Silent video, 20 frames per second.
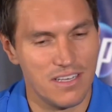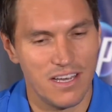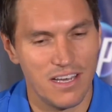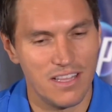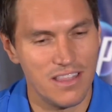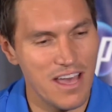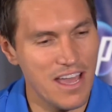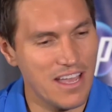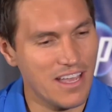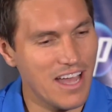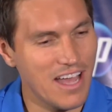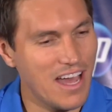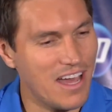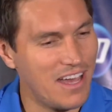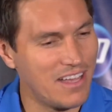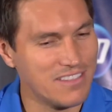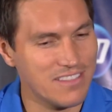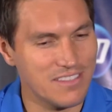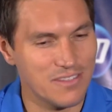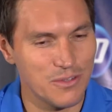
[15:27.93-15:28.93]
I like
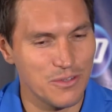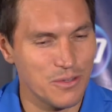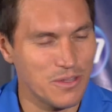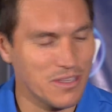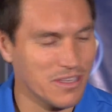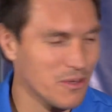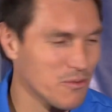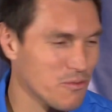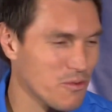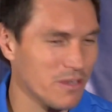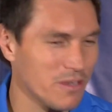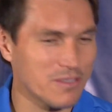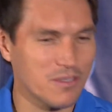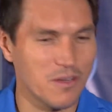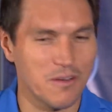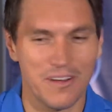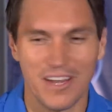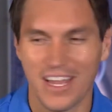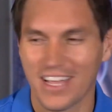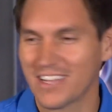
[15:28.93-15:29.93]
guys that do the
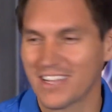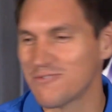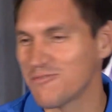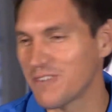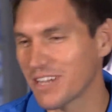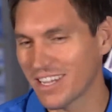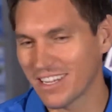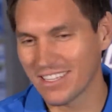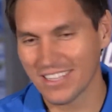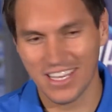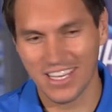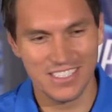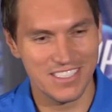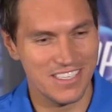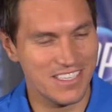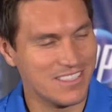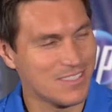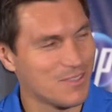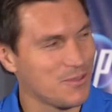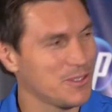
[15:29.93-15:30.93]
crossover, like Enrique
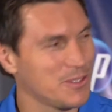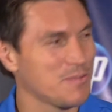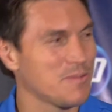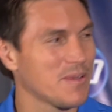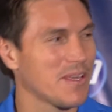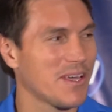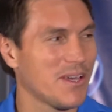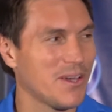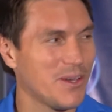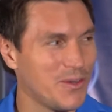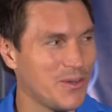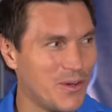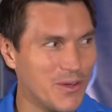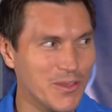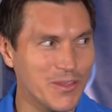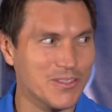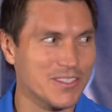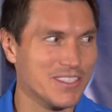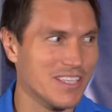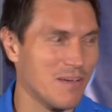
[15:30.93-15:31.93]
Iglesias, Luis Miguel, all
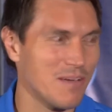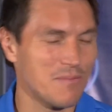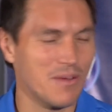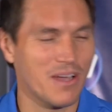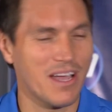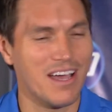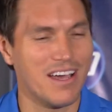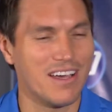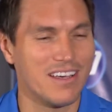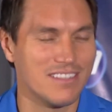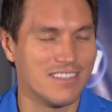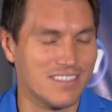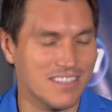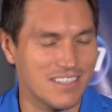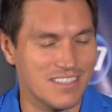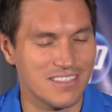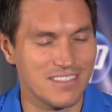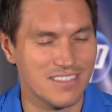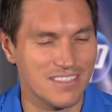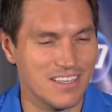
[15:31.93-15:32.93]
those type of guys,
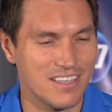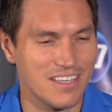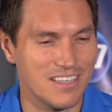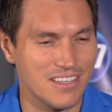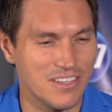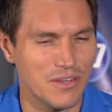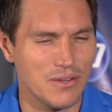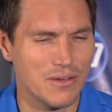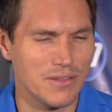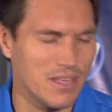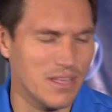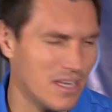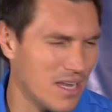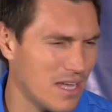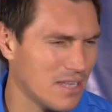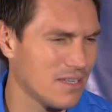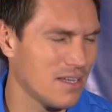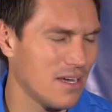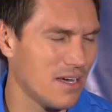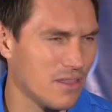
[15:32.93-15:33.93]
and
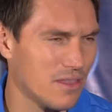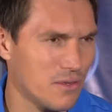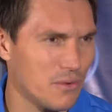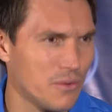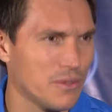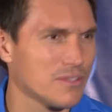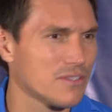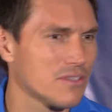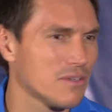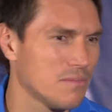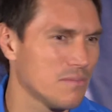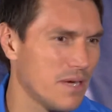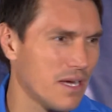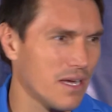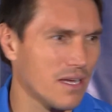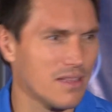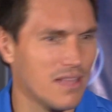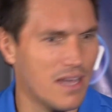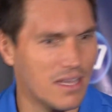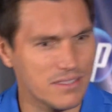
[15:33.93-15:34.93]
then I throw in some
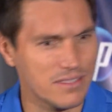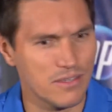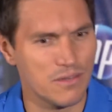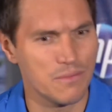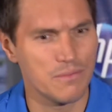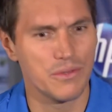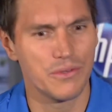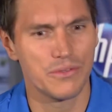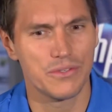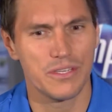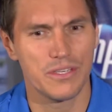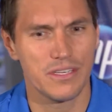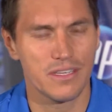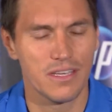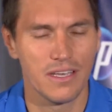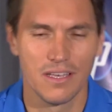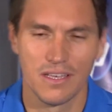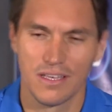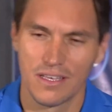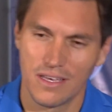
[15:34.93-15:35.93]
classical music.
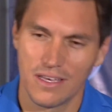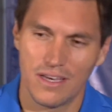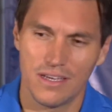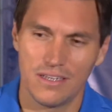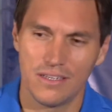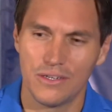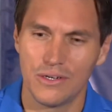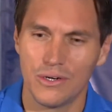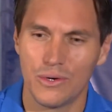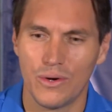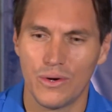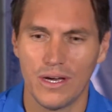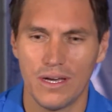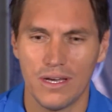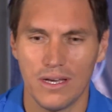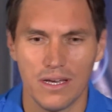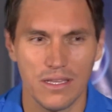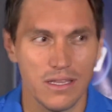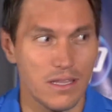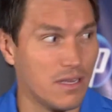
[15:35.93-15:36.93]
I know
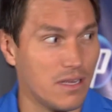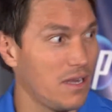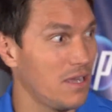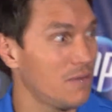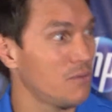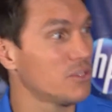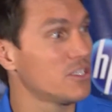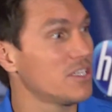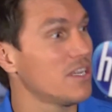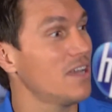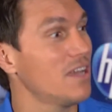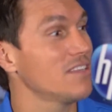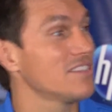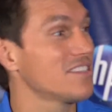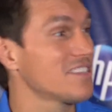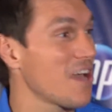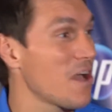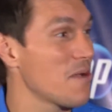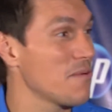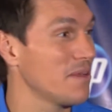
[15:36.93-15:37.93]
Andrea Bocelli's
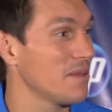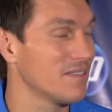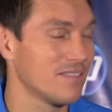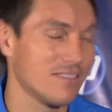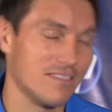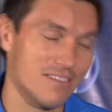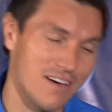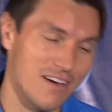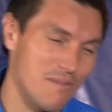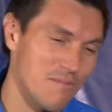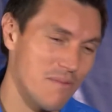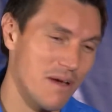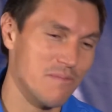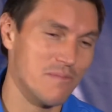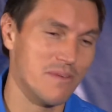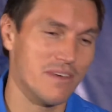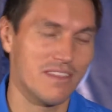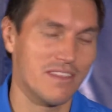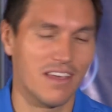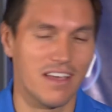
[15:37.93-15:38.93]
coming, so I might
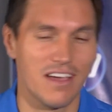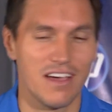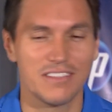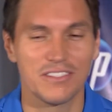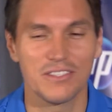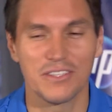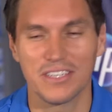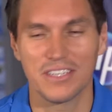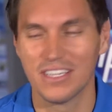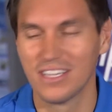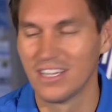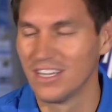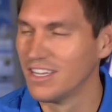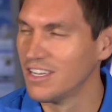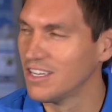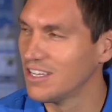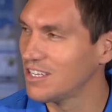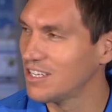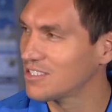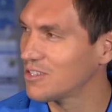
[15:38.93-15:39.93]
be at the concert
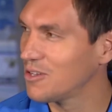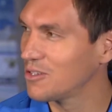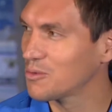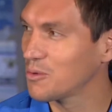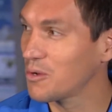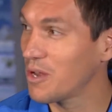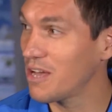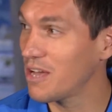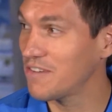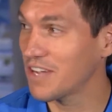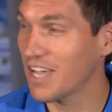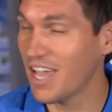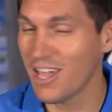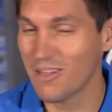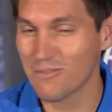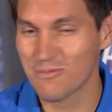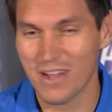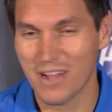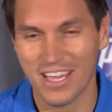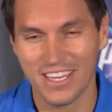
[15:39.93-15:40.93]
as long as we don't have a
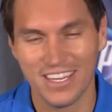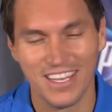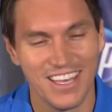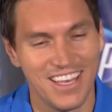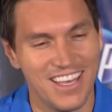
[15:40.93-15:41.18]
game, right?